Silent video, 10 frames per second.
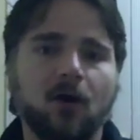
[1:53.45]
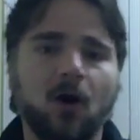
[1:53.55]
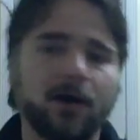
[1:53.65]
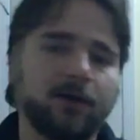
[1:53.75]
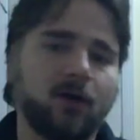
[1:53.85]

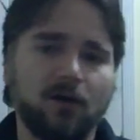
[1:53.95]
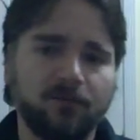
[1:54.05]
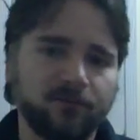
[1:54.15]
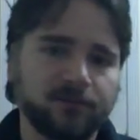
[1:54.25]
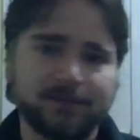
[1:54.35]
on and
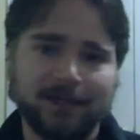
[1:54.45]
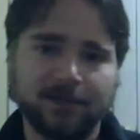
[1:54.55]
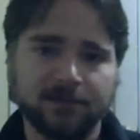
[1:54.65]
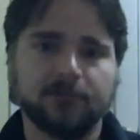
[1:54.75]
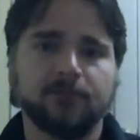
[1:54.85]
off
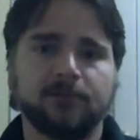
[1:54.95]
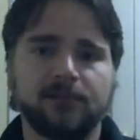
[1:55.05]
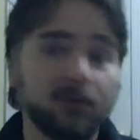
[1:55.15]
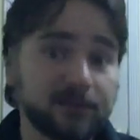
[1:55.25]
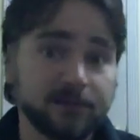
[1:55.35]
states,
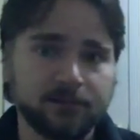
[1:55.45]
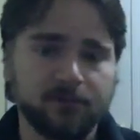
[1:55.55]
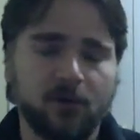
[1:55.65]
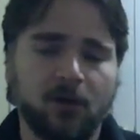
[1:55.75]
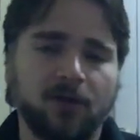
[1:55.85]
sequences
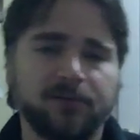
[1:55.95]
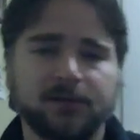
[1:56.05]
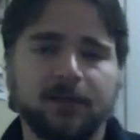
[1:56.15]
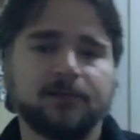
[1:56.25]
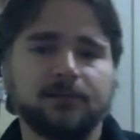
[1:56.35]
of on-off
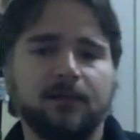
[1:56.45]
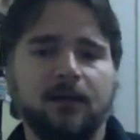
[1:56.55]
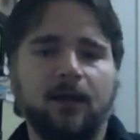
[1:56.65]
states,